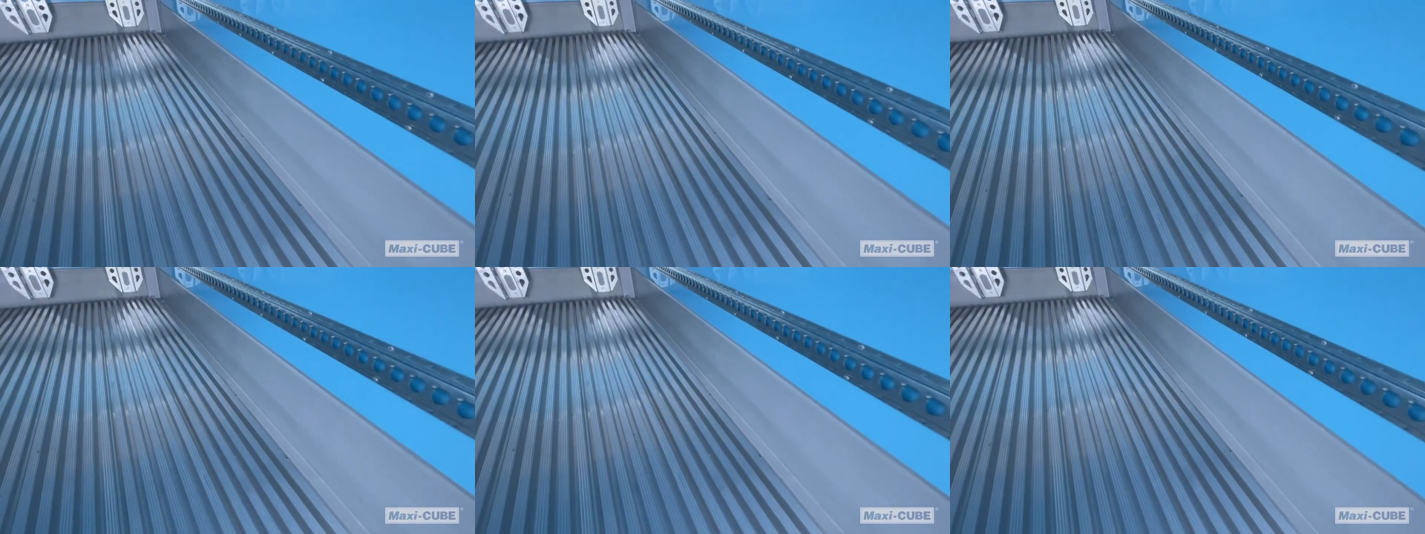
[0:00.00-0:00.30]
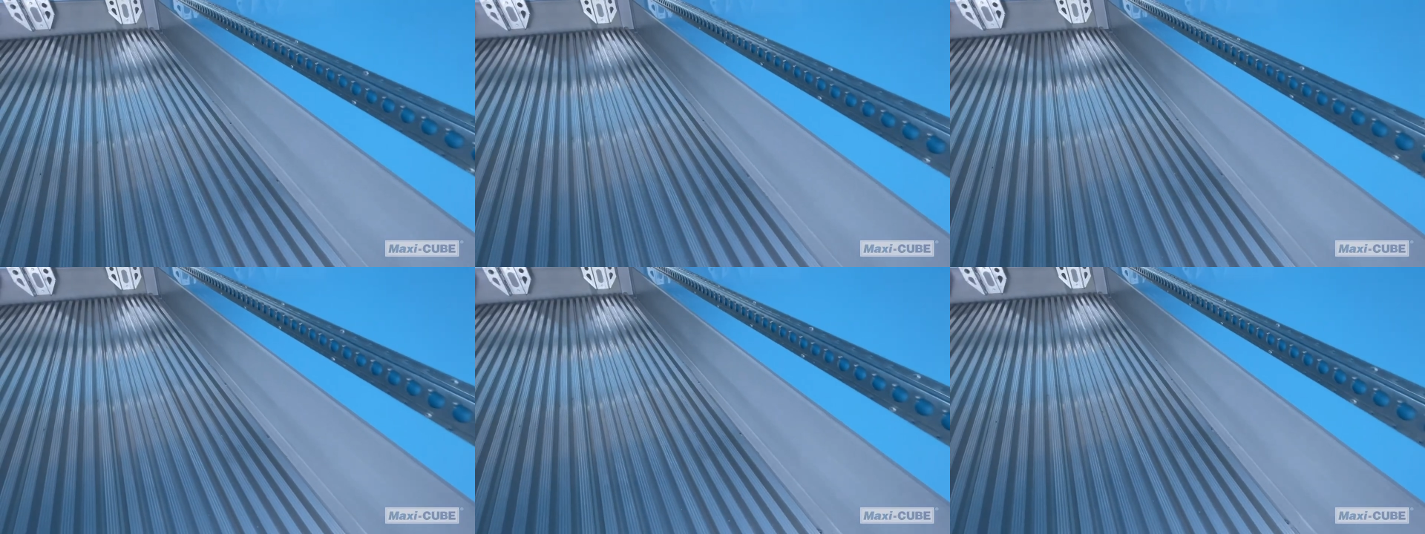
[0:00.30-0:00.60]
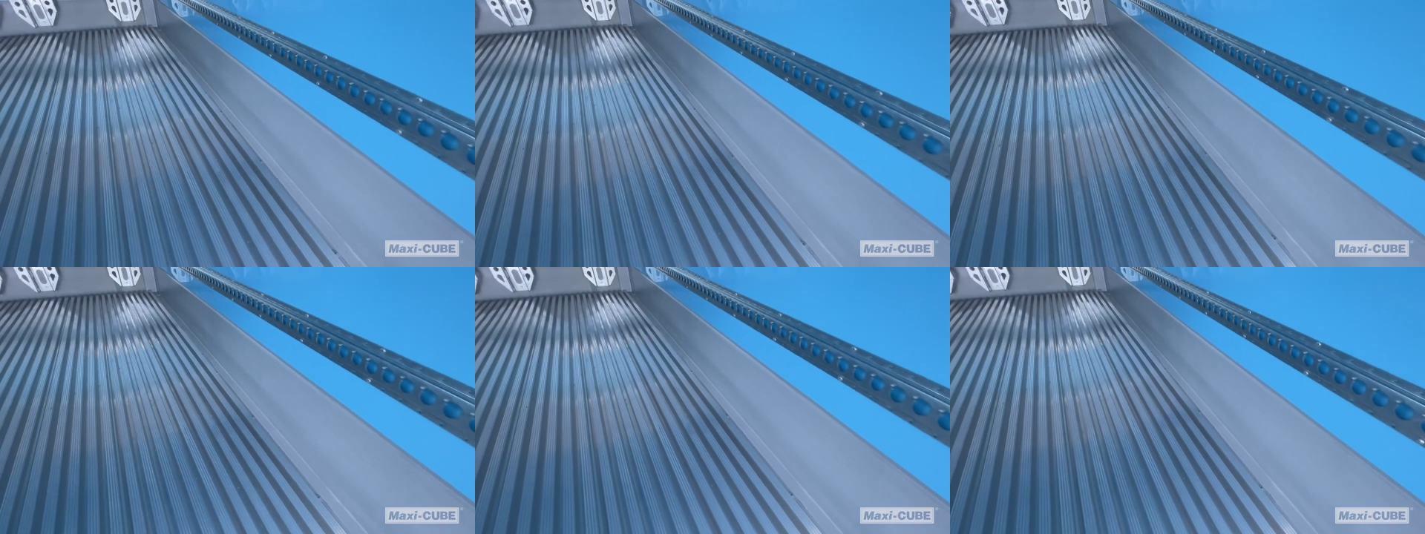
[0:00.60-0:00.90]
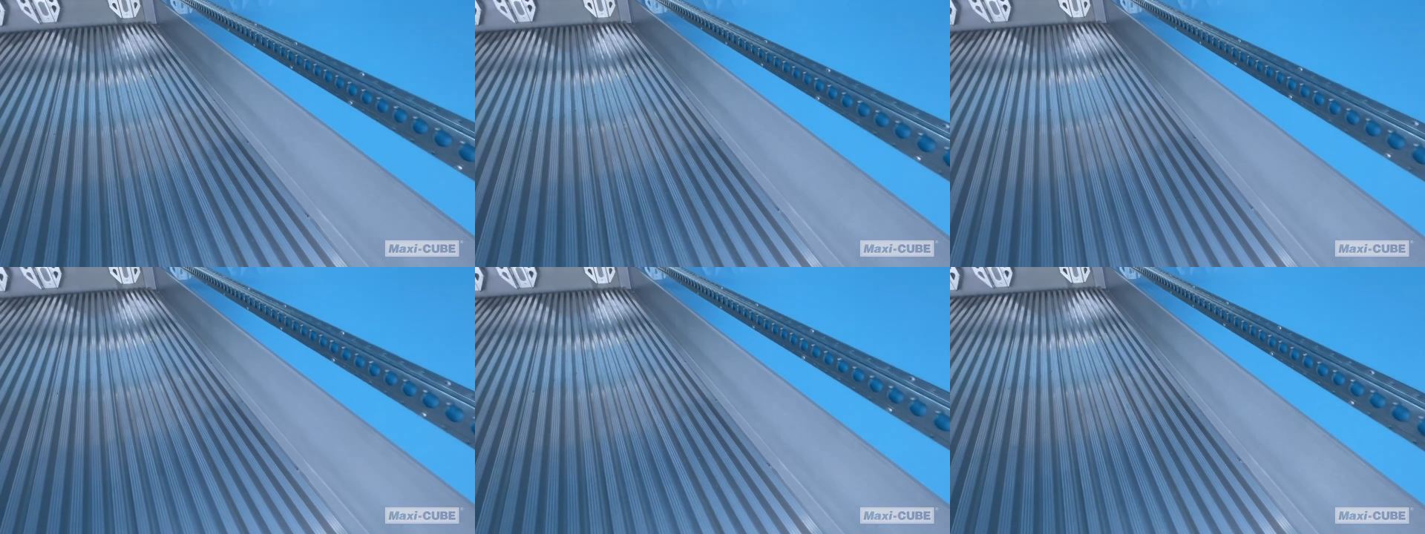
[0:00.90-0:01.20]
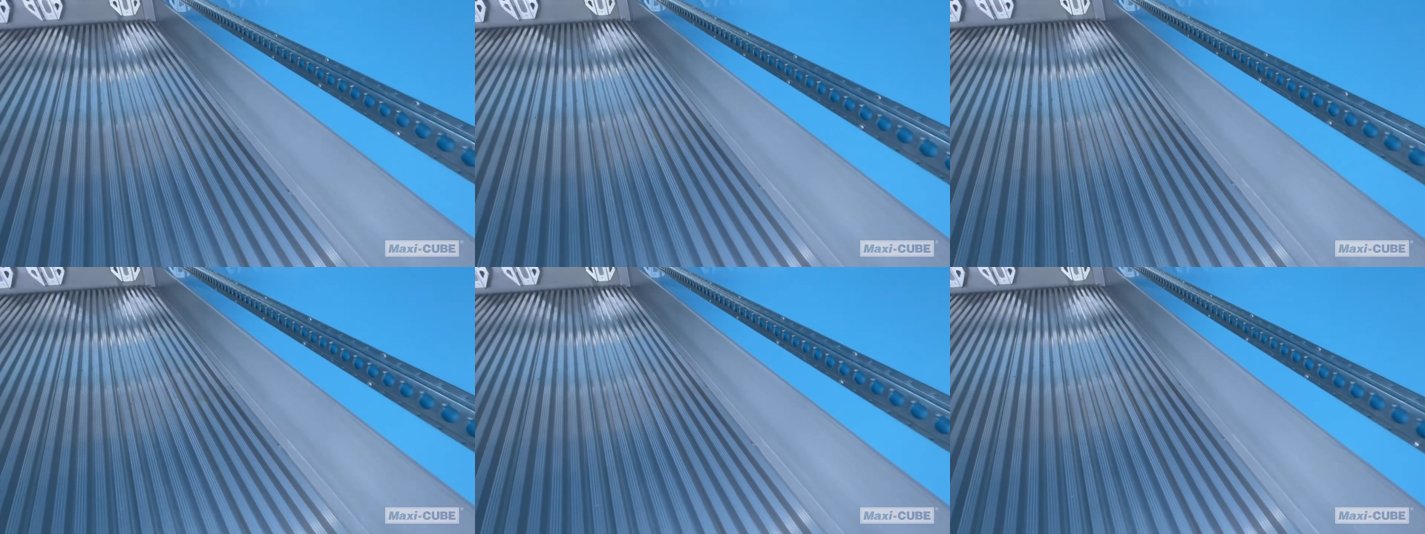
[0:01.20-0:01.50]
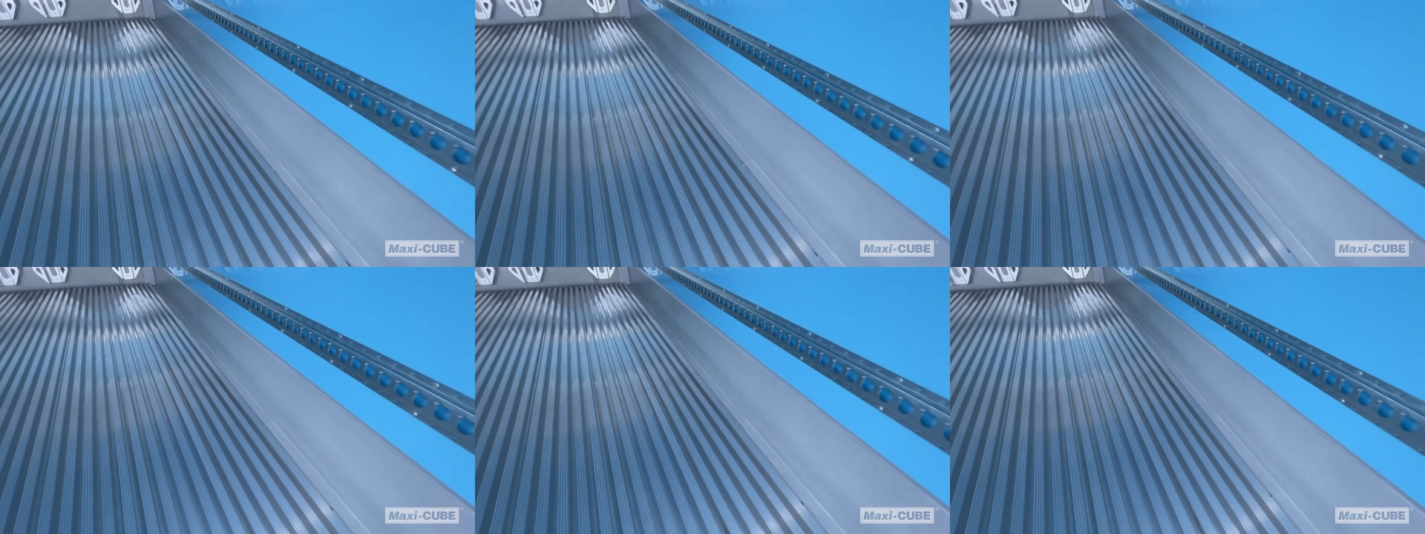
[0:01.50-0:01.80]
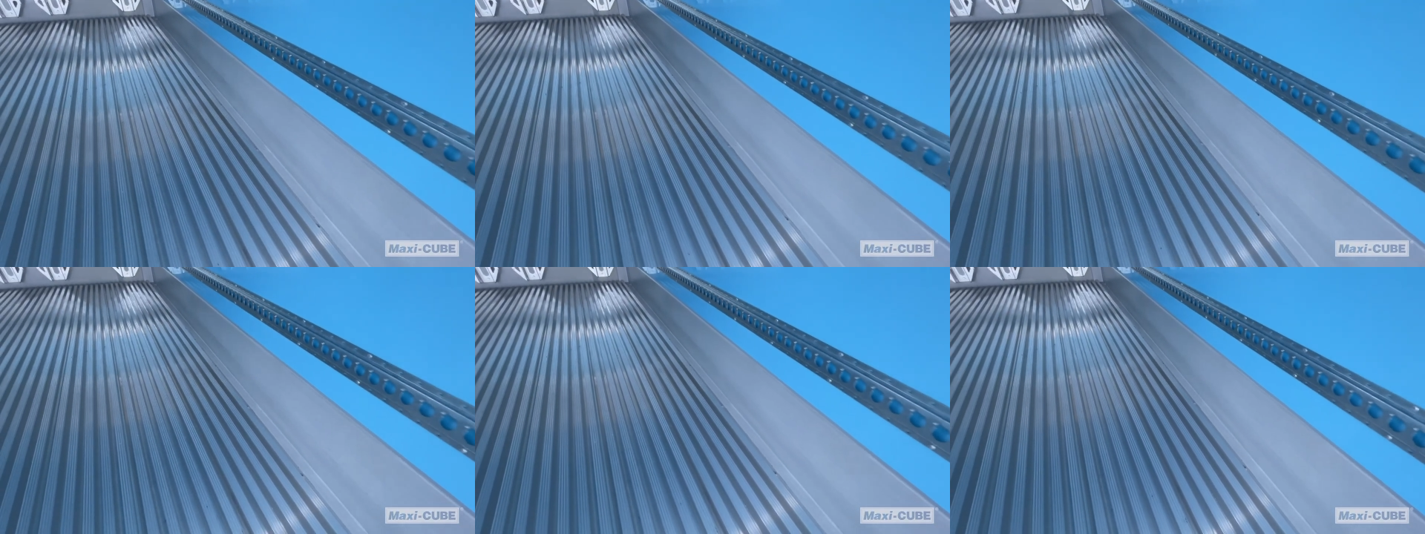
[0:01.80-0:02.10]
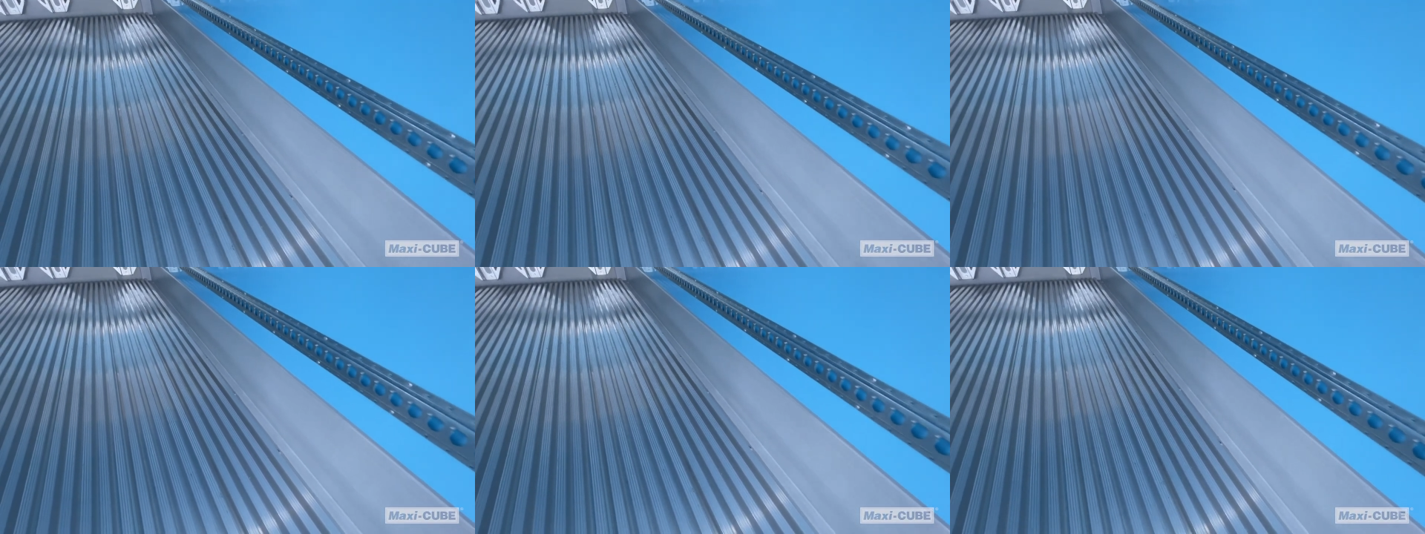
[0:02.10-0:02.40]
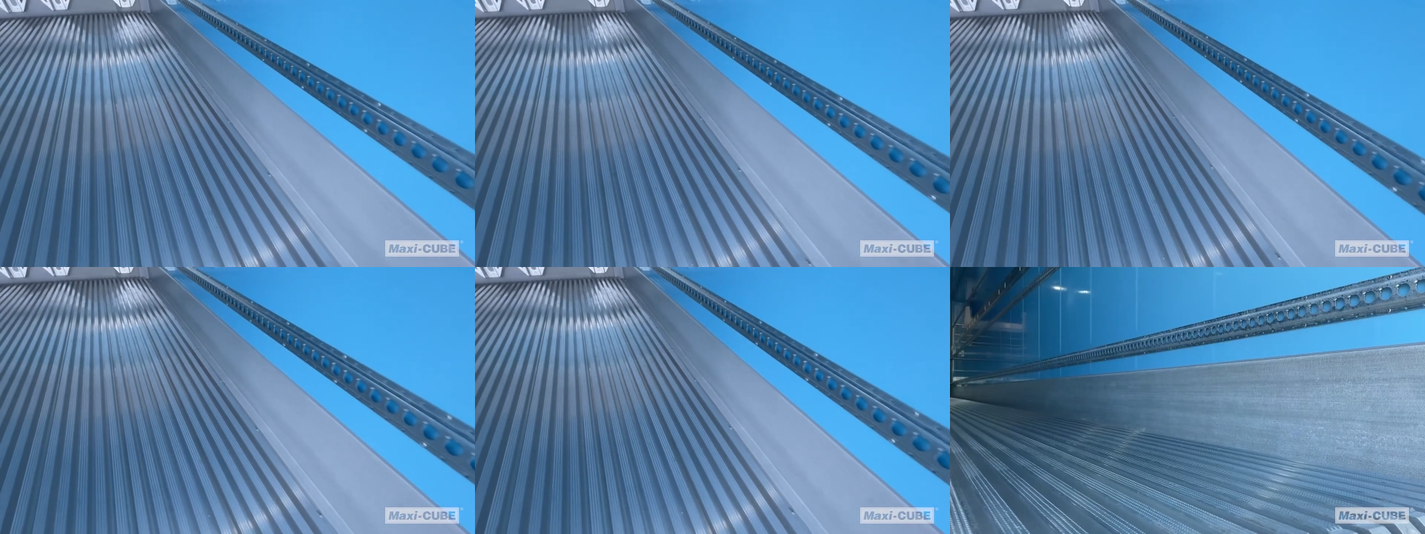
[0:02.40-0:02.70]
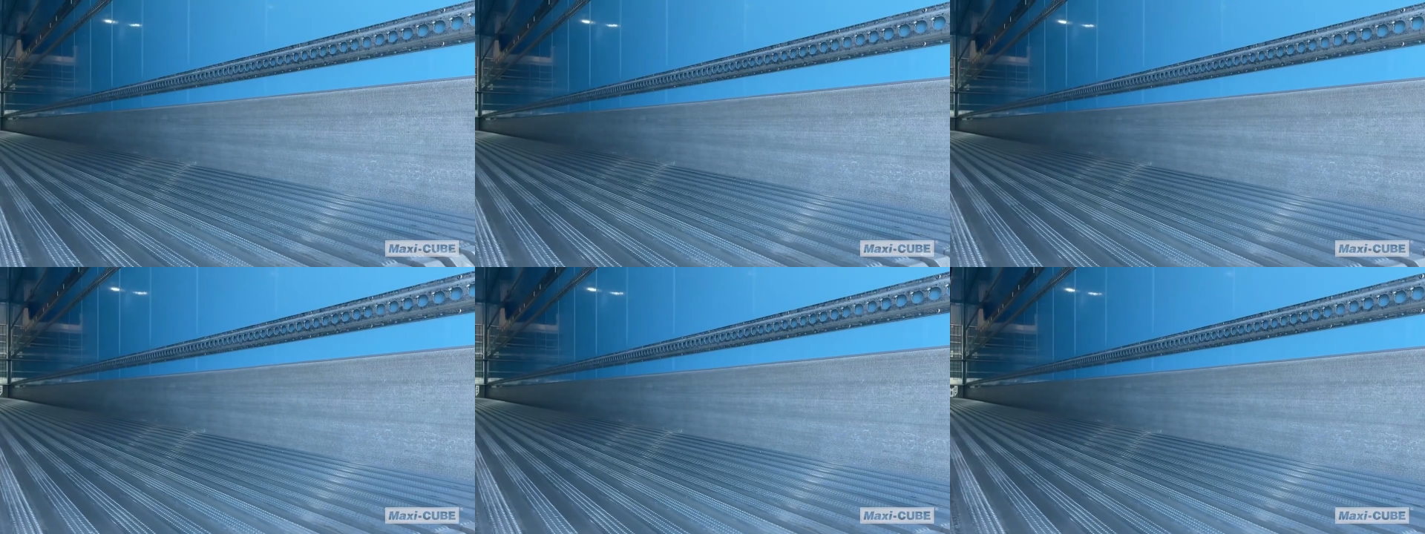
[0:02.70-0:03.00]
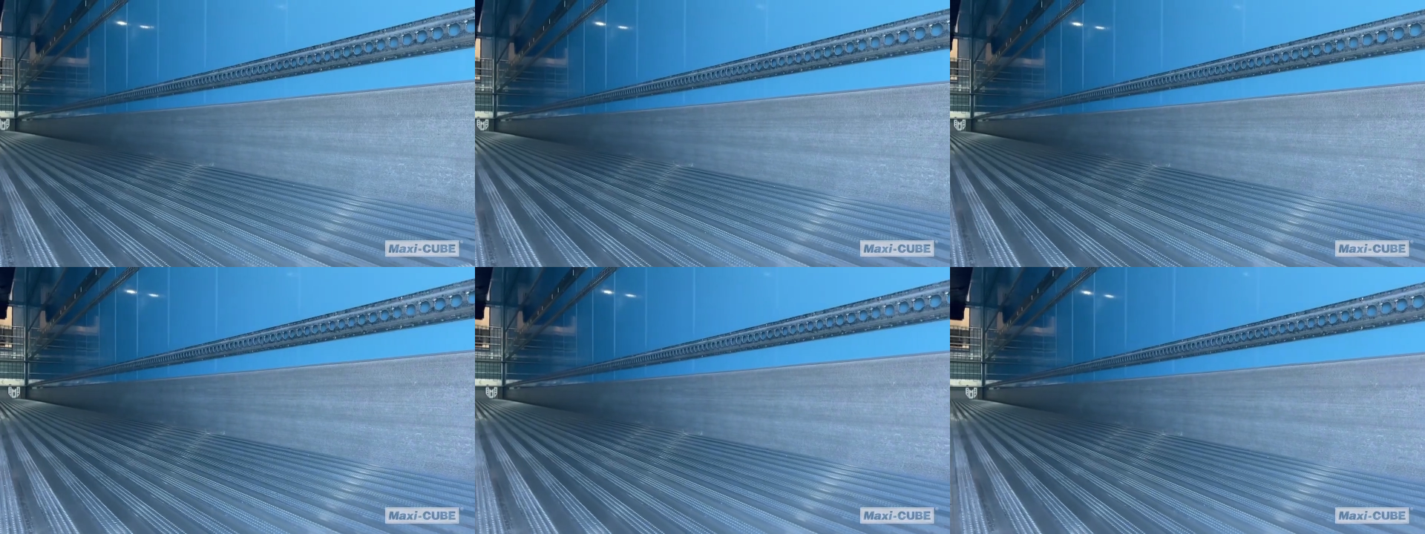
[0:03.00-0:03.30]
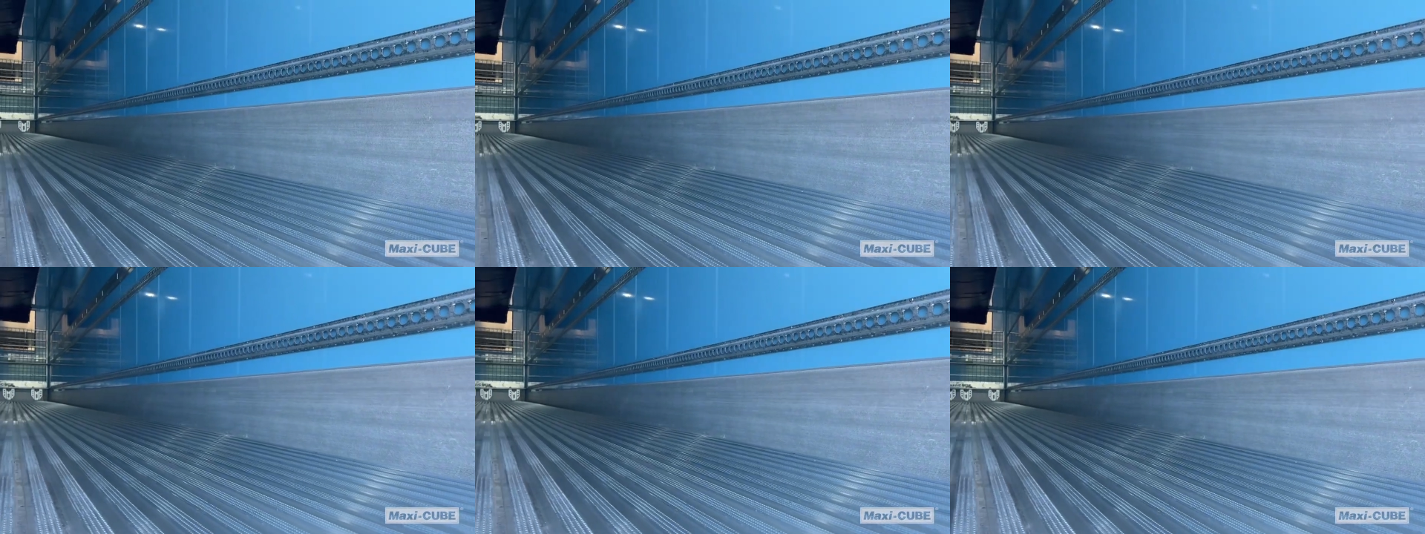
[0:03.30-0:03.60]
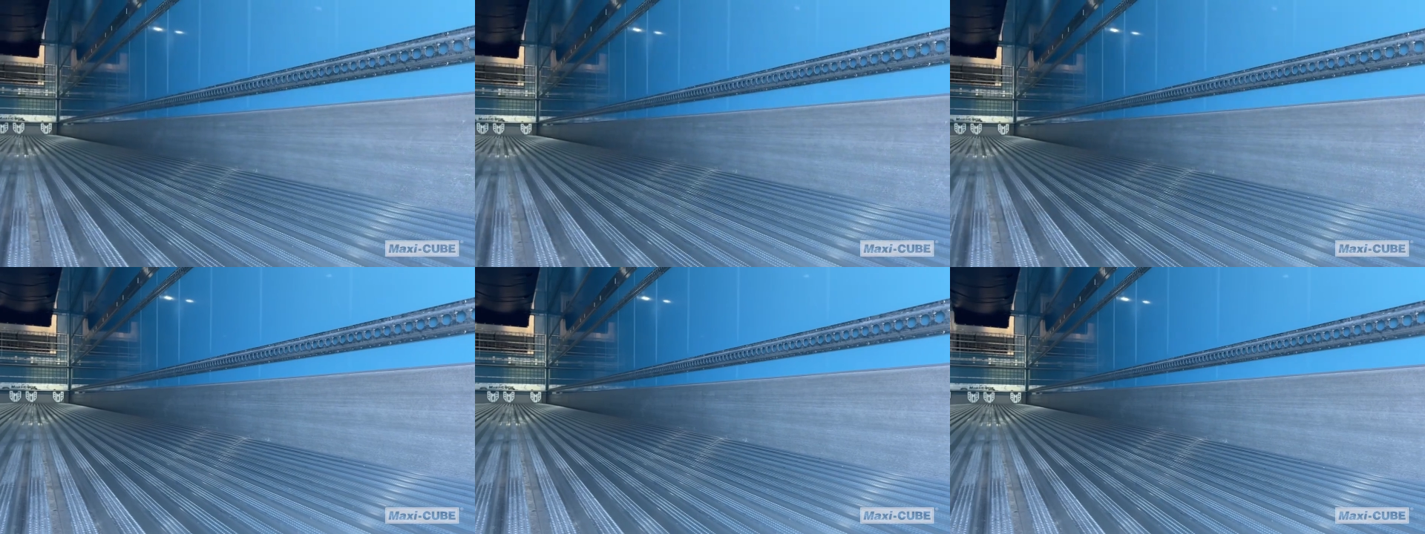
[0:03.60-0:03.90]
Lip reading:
(no speaker visible)